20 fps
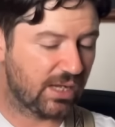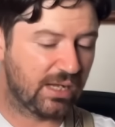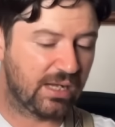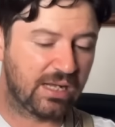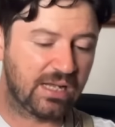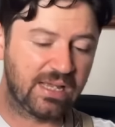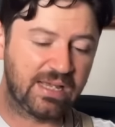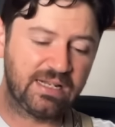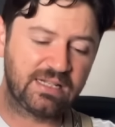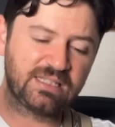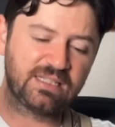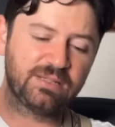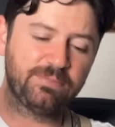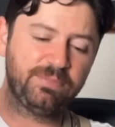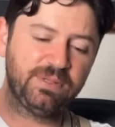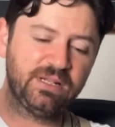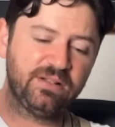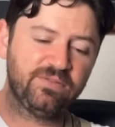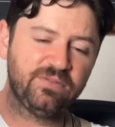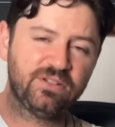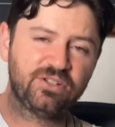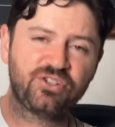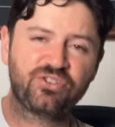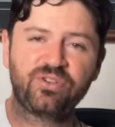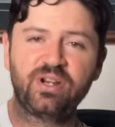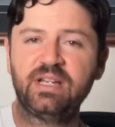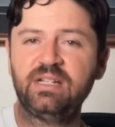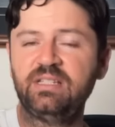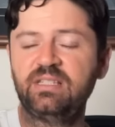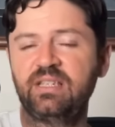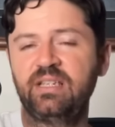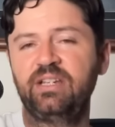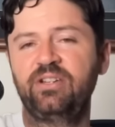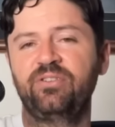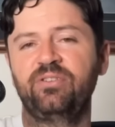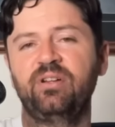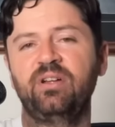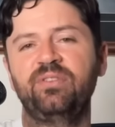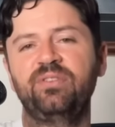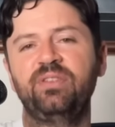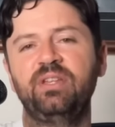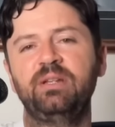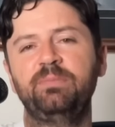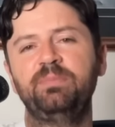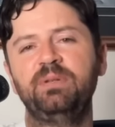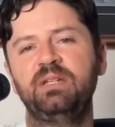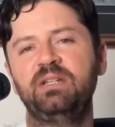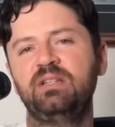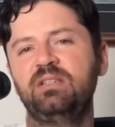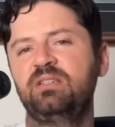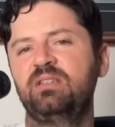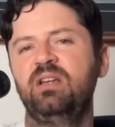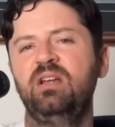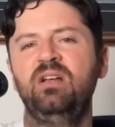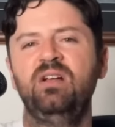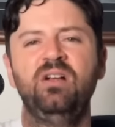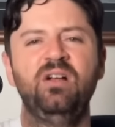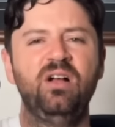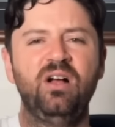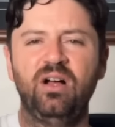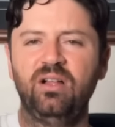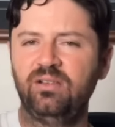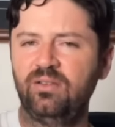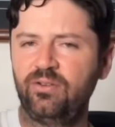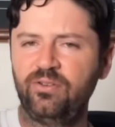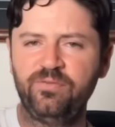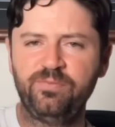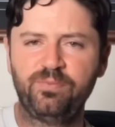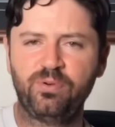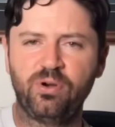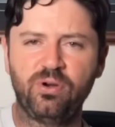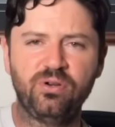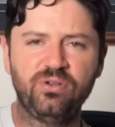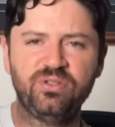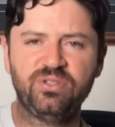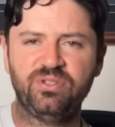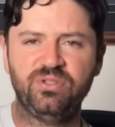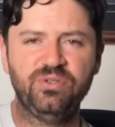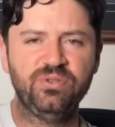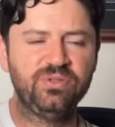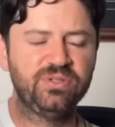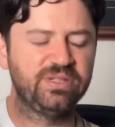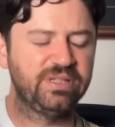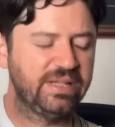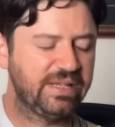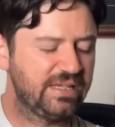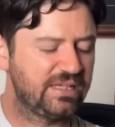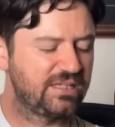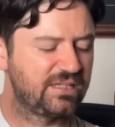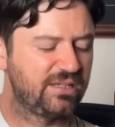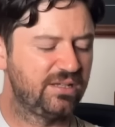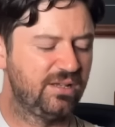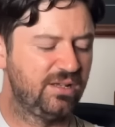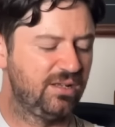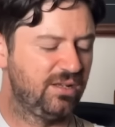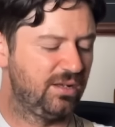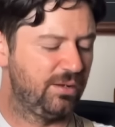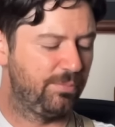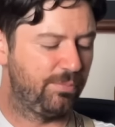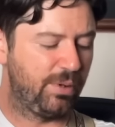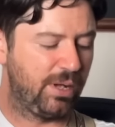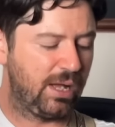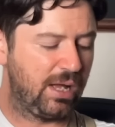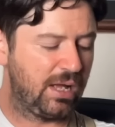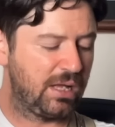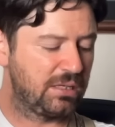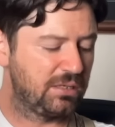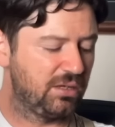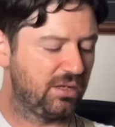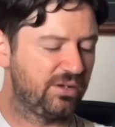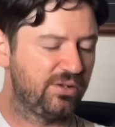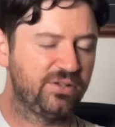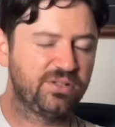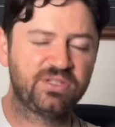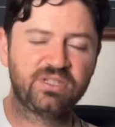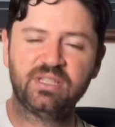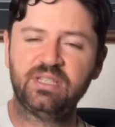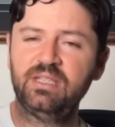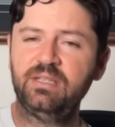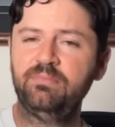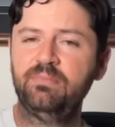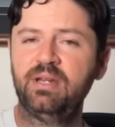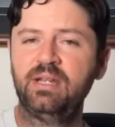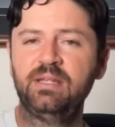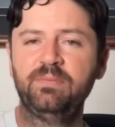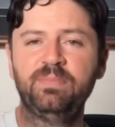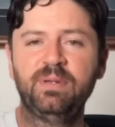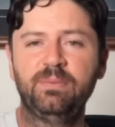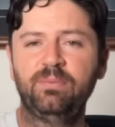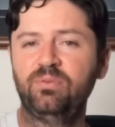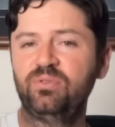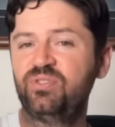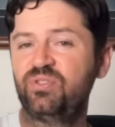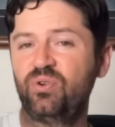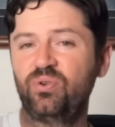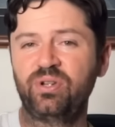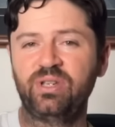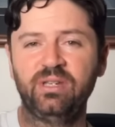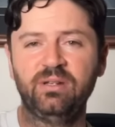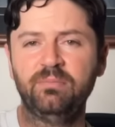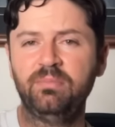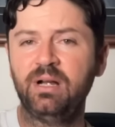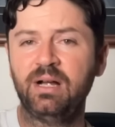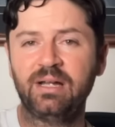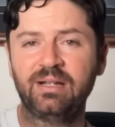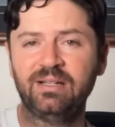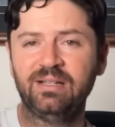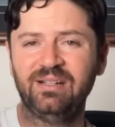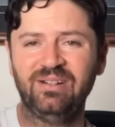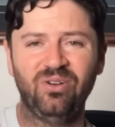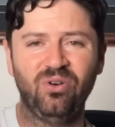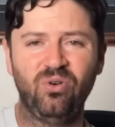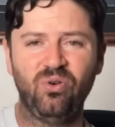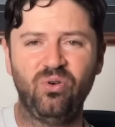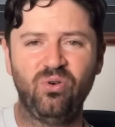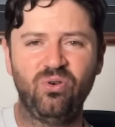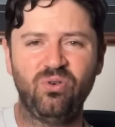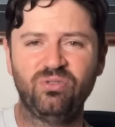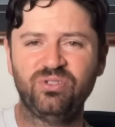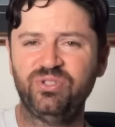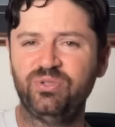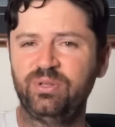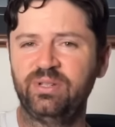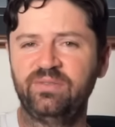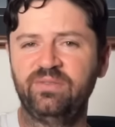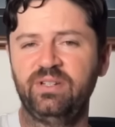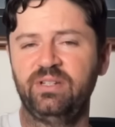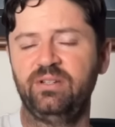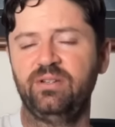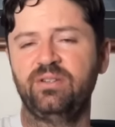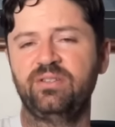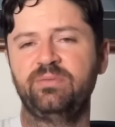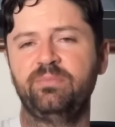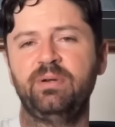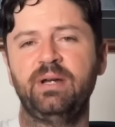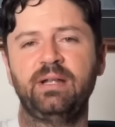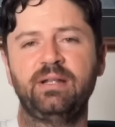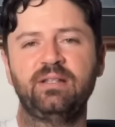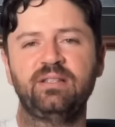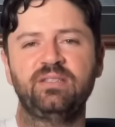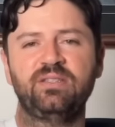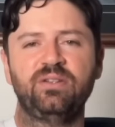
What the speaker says: And it's a bit of a trade secret, I think, because a lot of pros use this, but I don't see many people talking about it or doing videos about it.